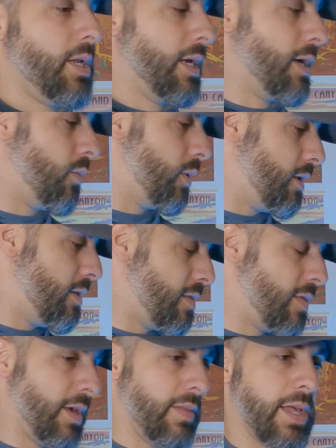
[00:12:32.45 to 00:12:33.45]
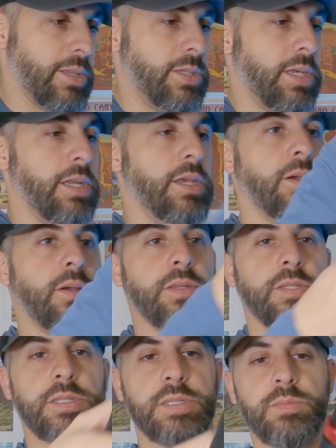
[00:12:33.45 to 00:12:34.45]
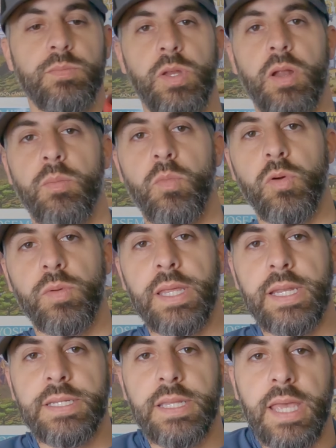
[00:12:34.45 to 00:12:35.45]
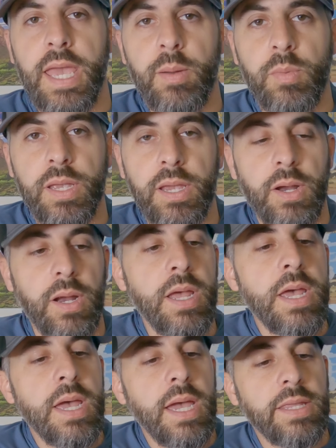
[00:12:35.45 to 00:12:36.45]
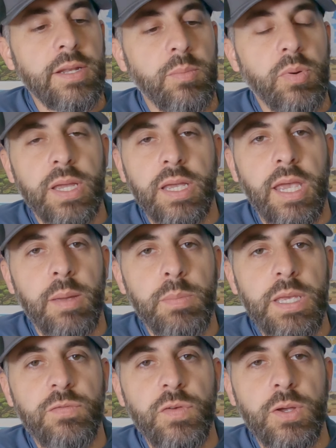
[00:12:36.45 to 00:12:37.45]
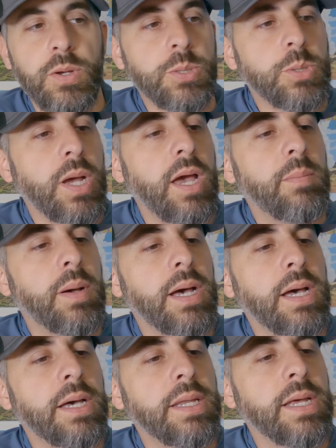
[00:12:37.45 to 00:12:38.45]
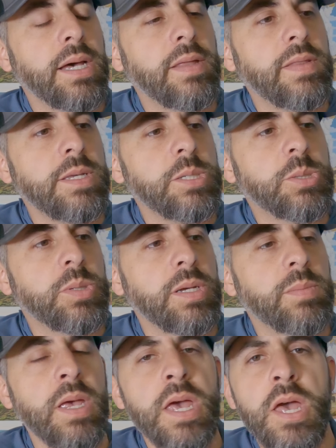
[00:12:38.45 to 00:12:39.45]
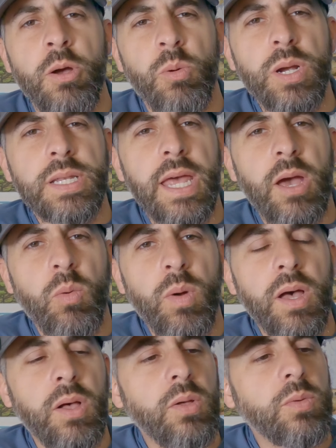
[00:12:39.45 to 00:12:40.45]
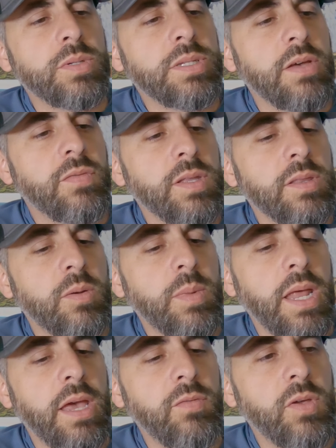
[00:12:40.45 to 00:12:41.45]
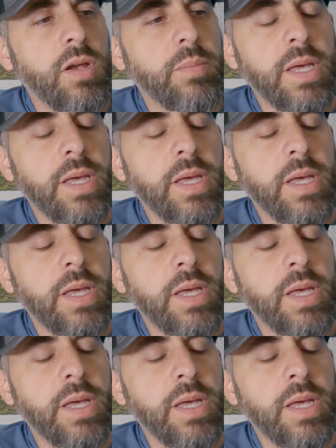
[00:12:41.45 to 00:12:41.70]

I got one other thing that's in here. This is more related to the camera gear. Ended up bringing a beefier tripod on this trip. Worked out well. It was definitely a little bit heavier.